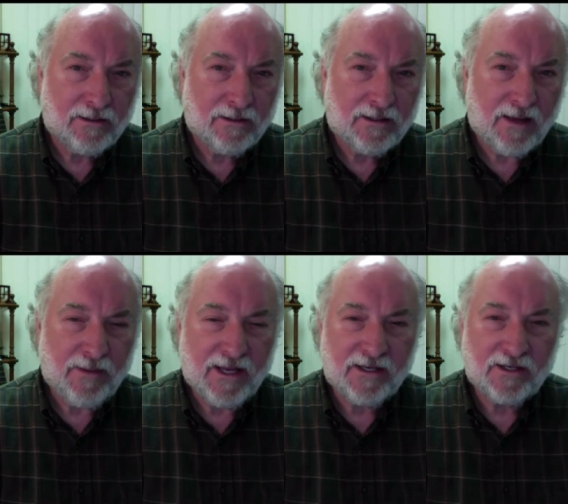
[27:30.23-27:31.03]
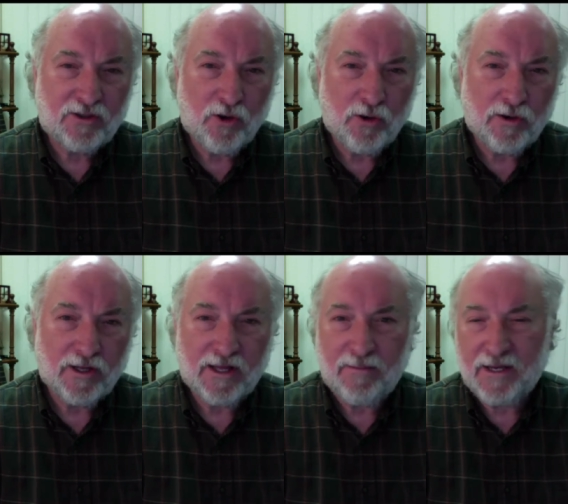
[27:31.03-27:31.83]
they begin to turn and
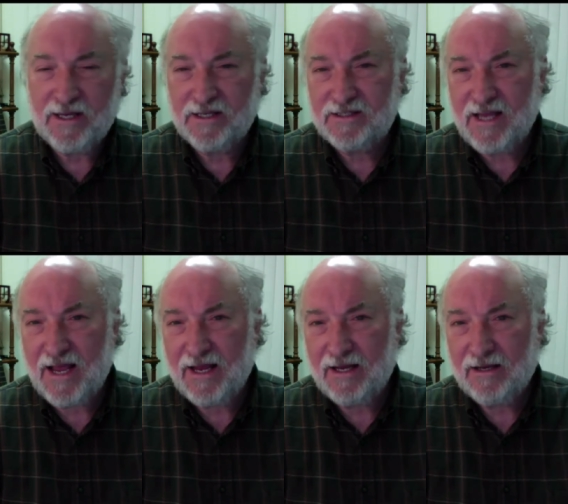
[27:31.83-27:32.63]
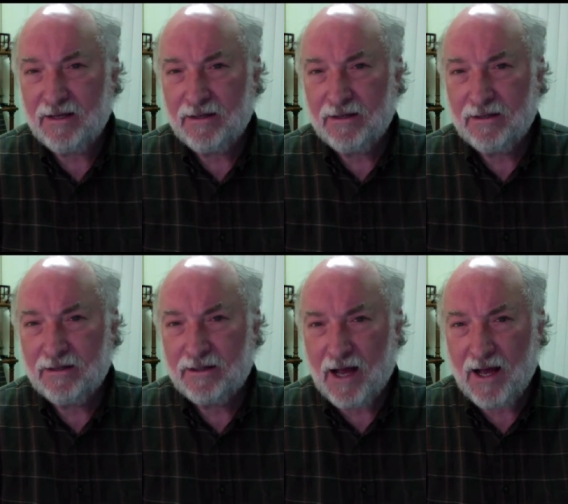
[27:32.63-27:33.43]
they begin to say,
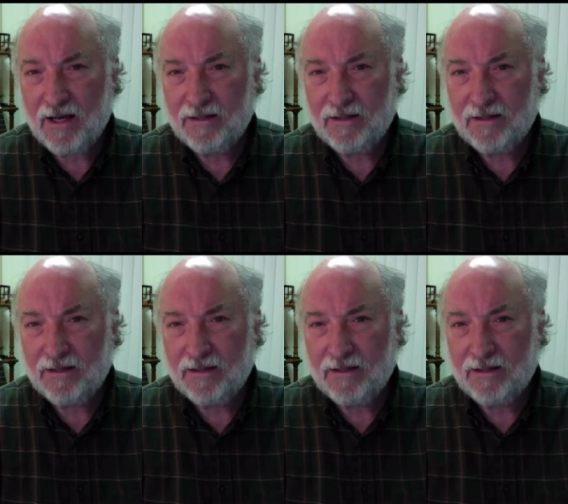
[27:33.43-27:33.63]
God,